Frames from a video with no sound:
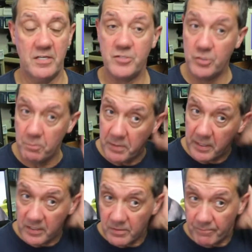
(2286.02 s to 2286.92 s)
It's too
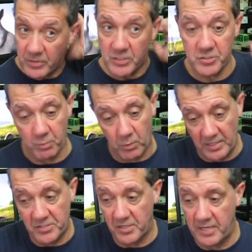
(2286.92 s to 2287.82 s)
big. It's
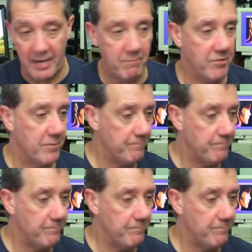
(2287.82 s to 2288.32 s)
twice the depth.